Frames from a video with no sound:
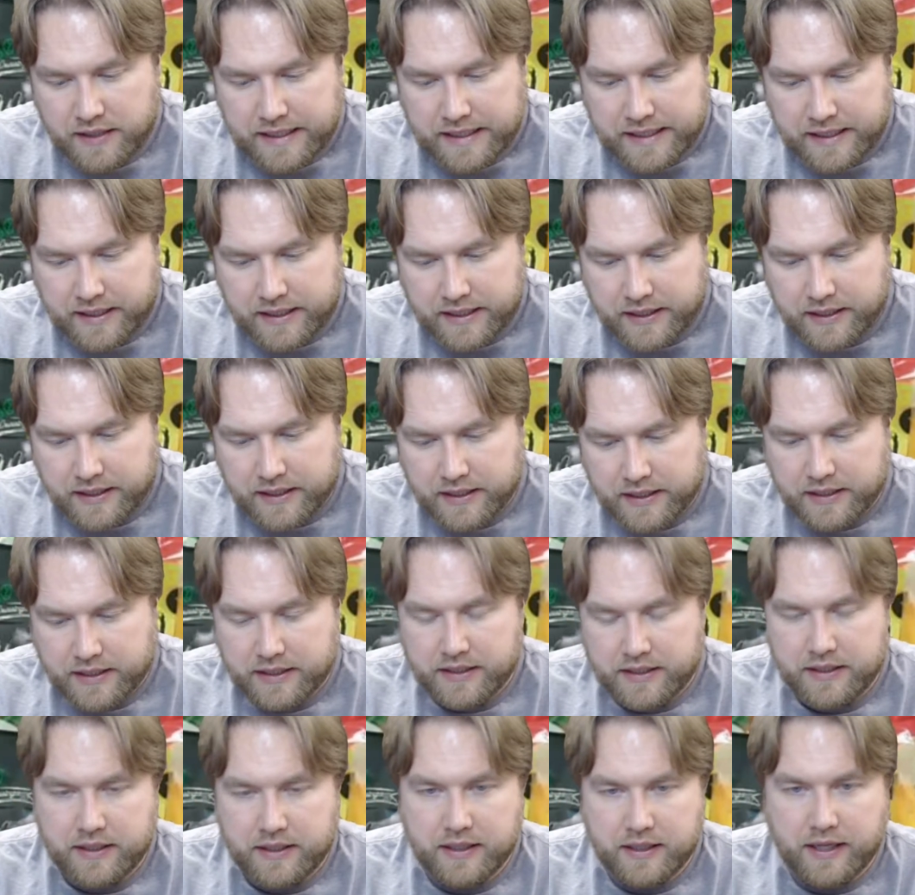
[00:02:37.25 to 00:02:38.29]

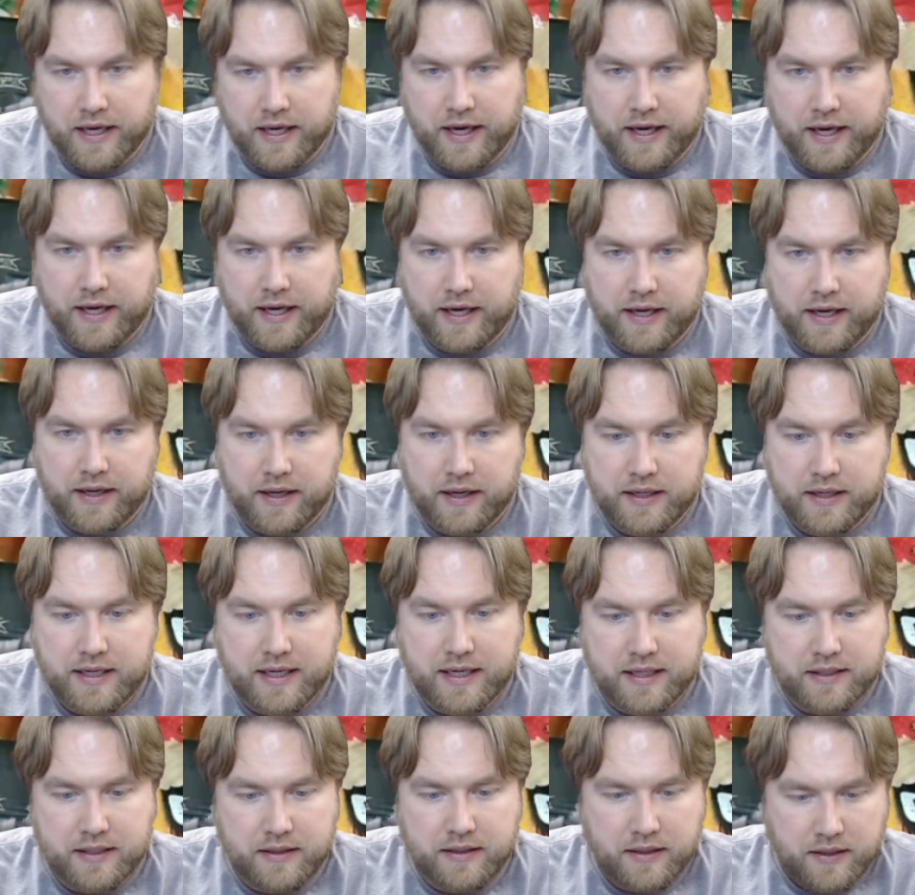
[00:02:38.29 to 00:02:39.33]
And
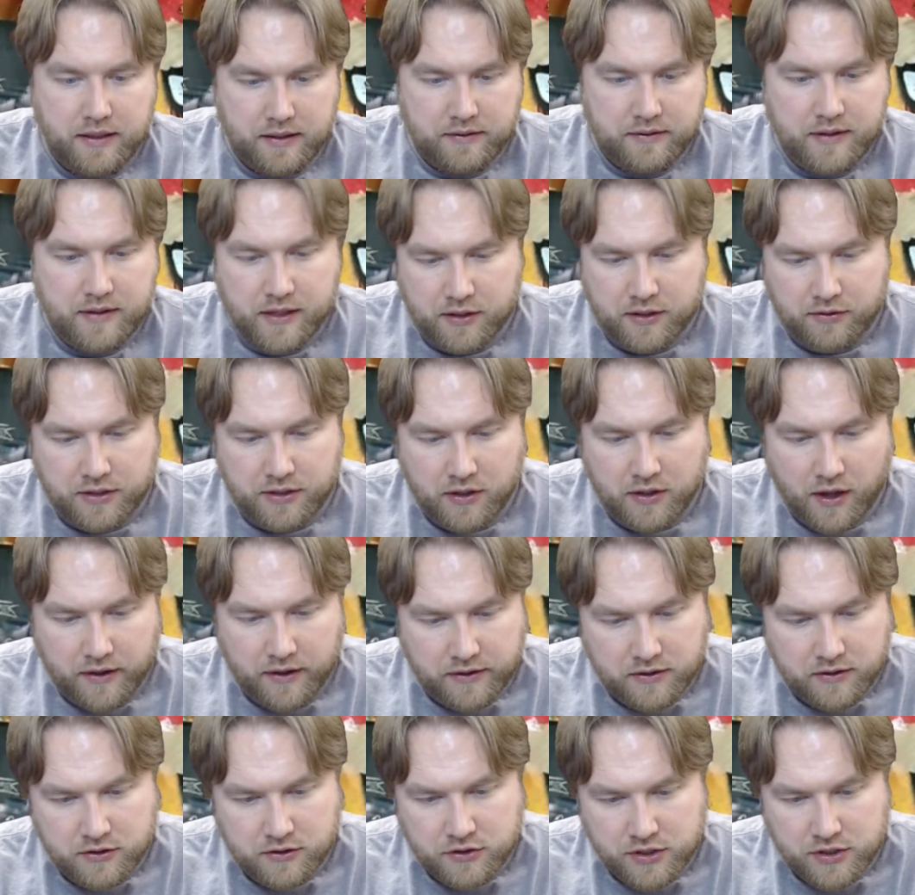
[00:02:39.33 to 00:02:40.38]
again, I'm not going to read all
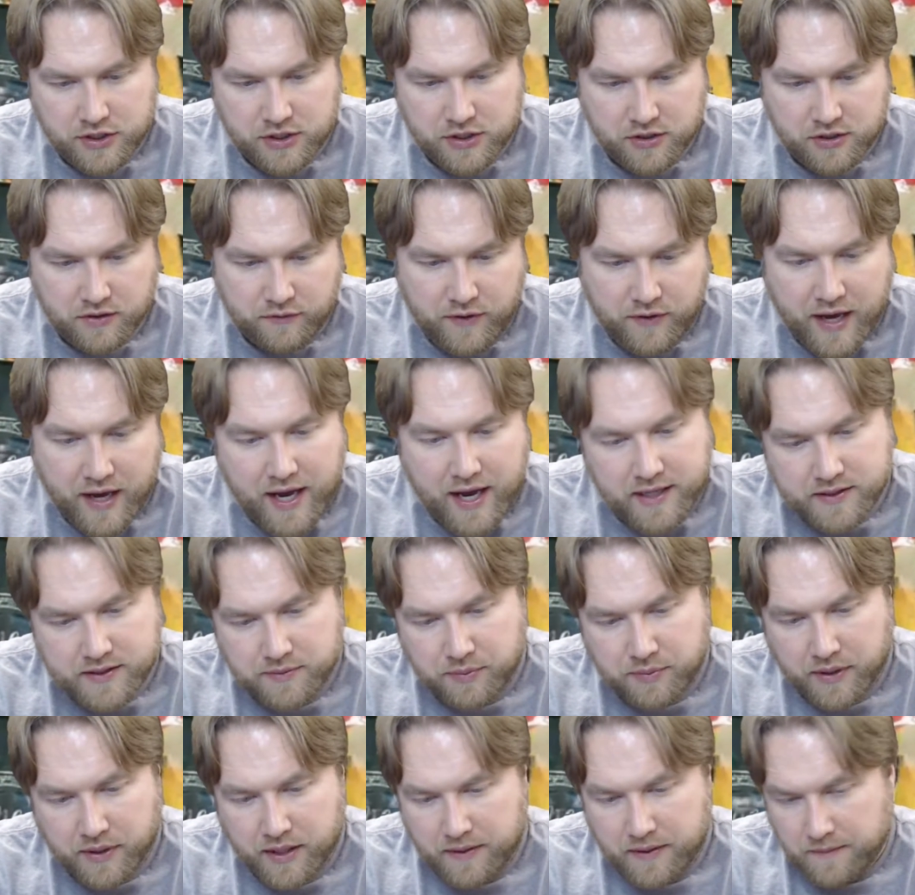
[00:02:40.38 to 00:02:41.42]
the nutritional facts,
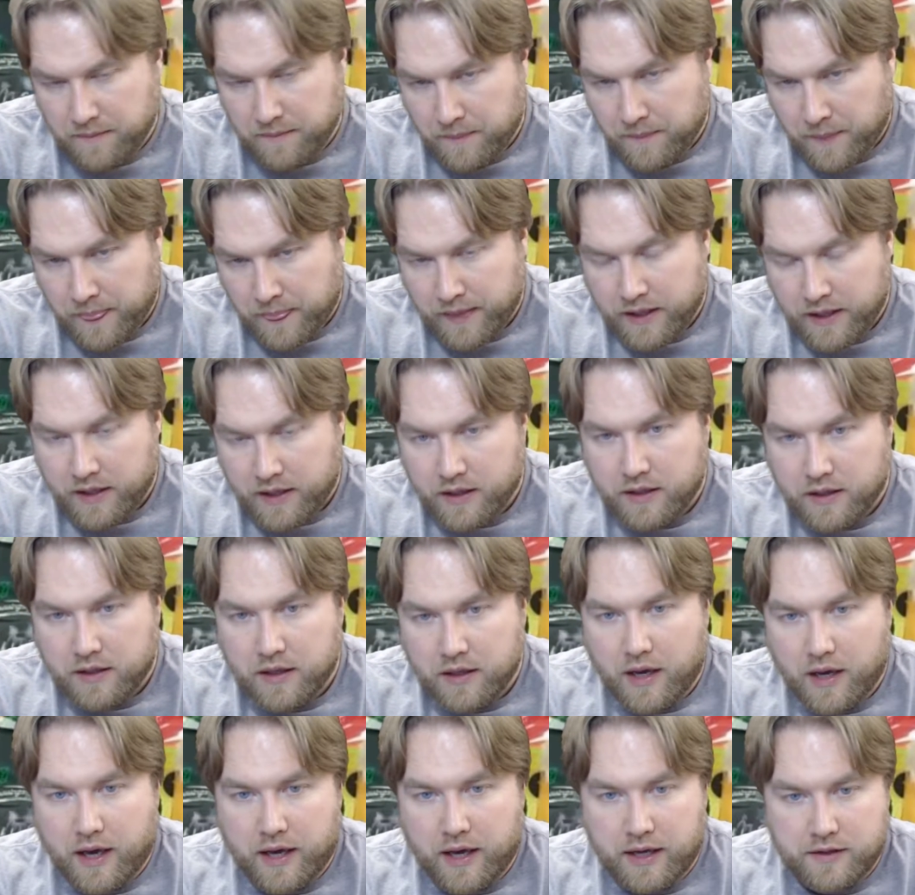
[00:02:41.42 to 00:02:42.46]
but
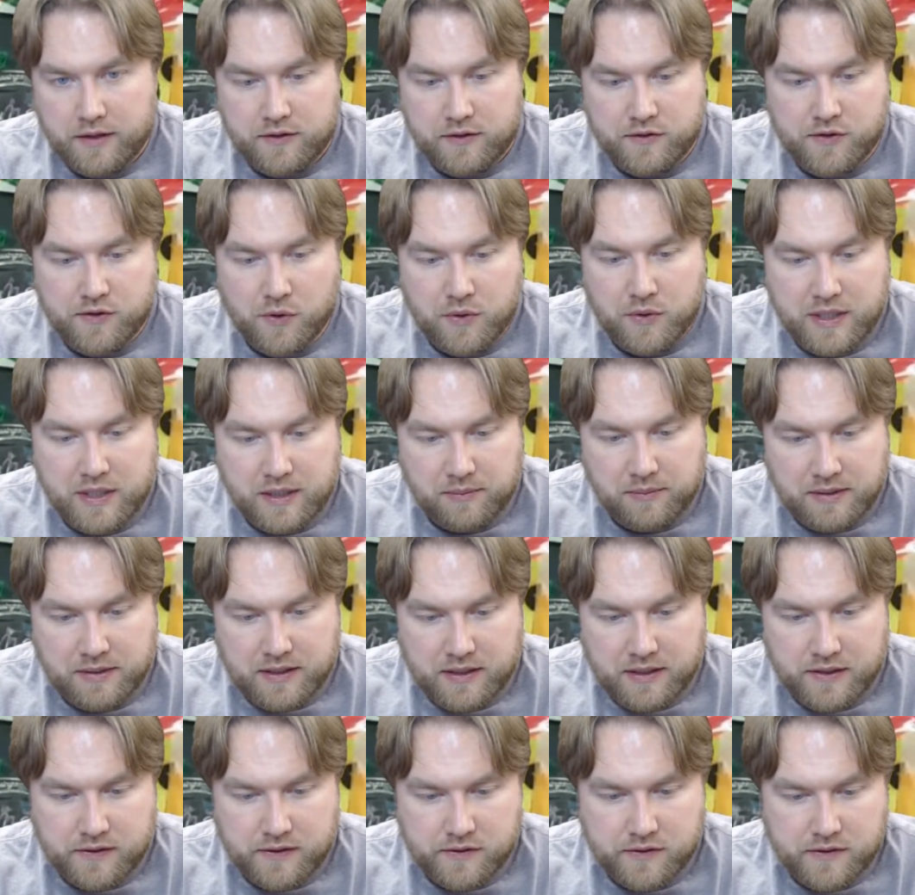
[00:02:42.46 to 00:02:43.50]
the sodium in
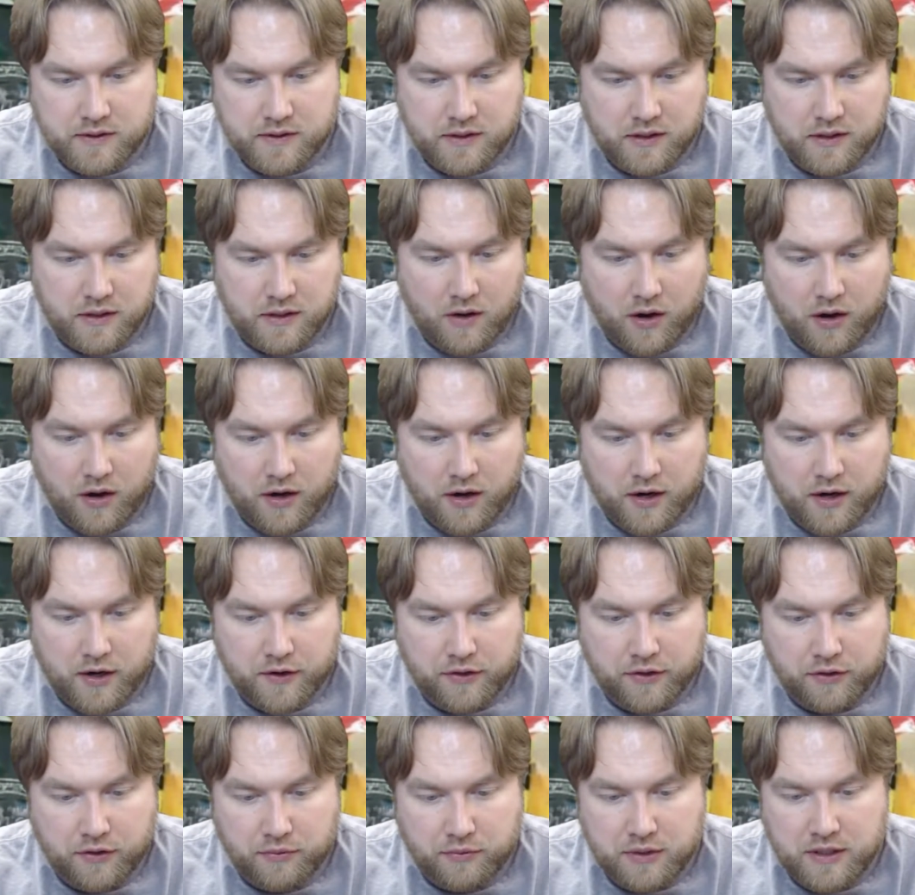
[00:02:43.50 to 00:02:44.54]
these are
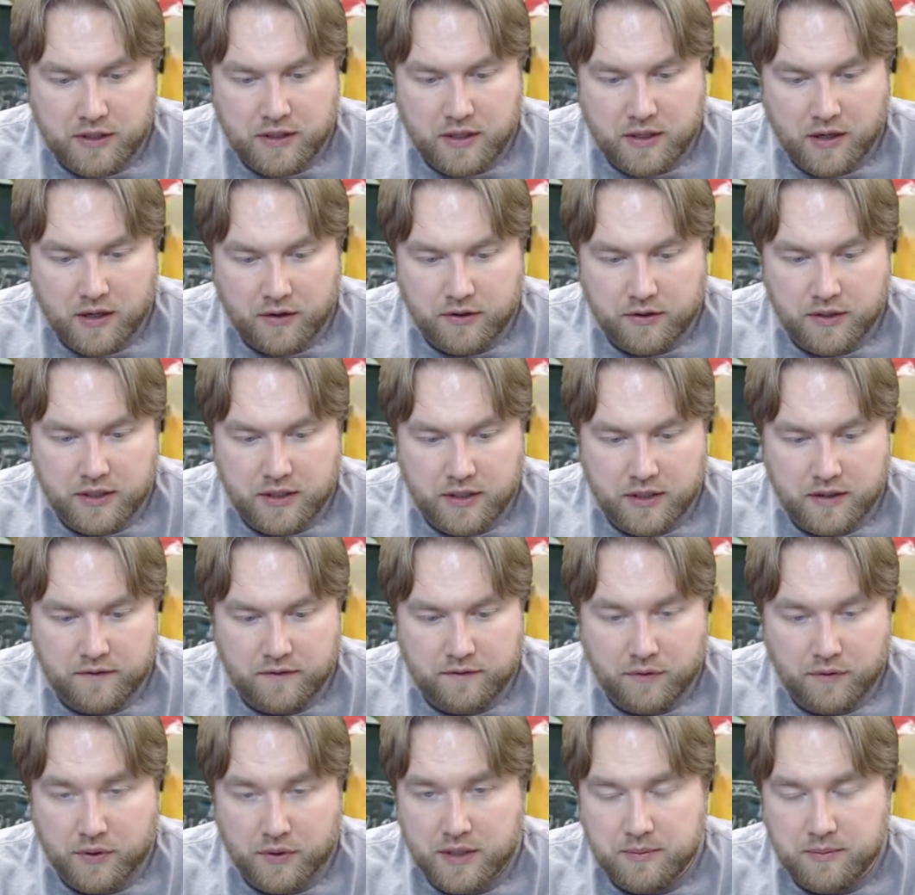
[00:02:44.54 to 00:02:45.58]

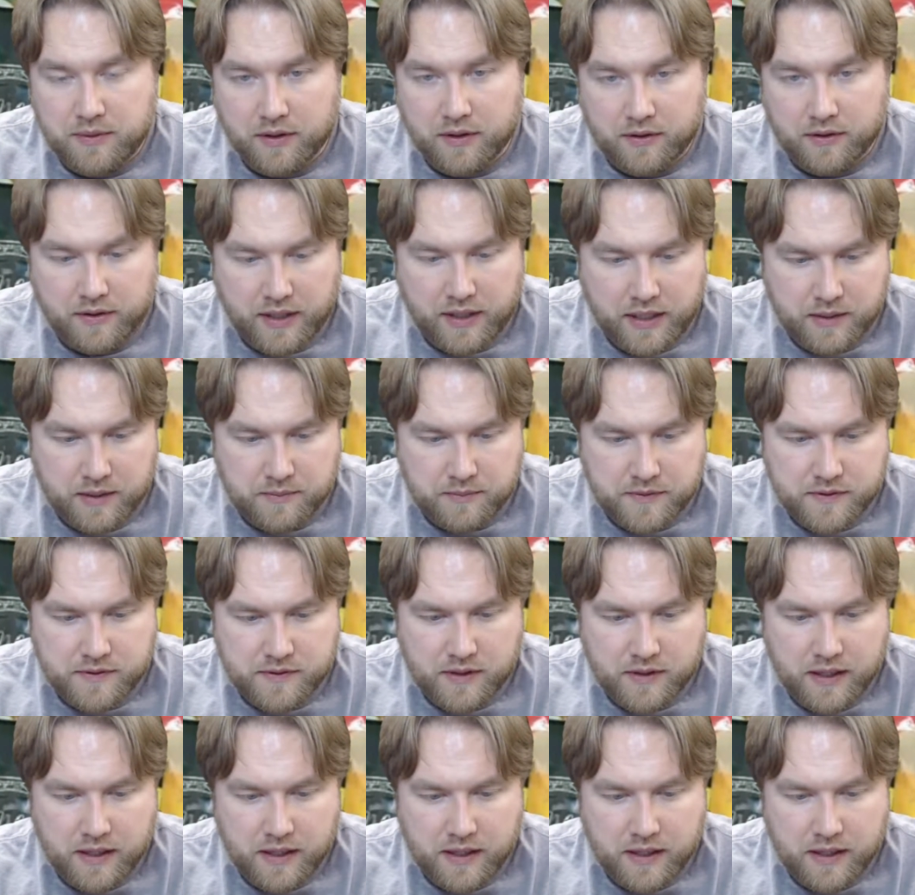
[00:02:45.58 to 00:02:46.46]
340 milligrams.